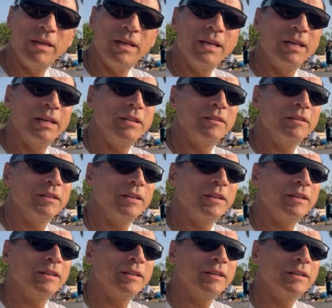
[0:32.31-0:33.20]
And
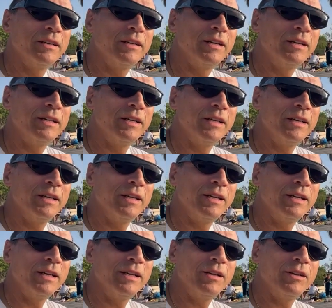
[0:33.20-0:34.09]

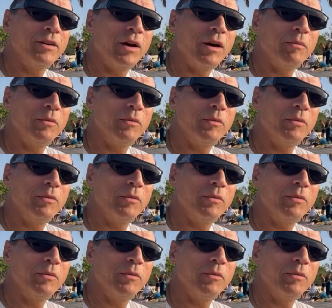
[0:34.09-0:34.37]
you know,